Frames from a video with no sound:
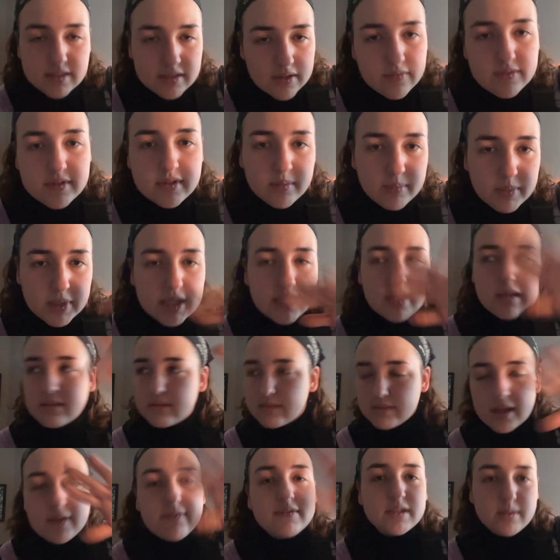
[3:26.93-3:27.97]
if somebody
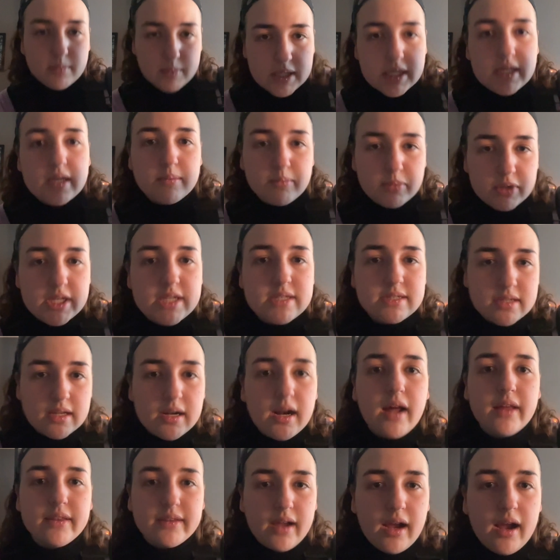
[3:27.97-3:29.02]
can please get
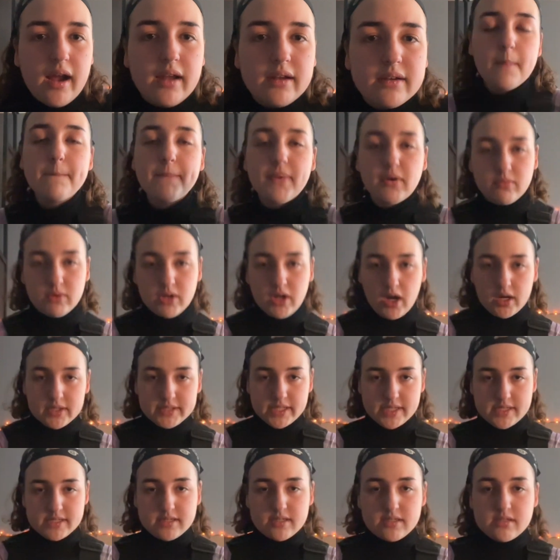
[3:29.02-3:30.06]
on that. But
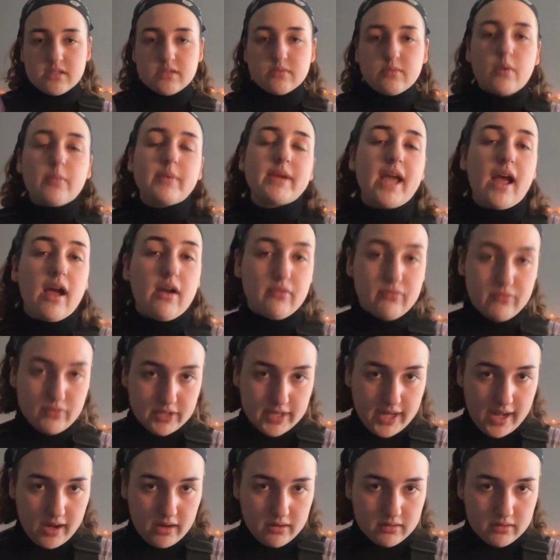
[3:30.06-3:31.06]
regardless, this is what we have for now.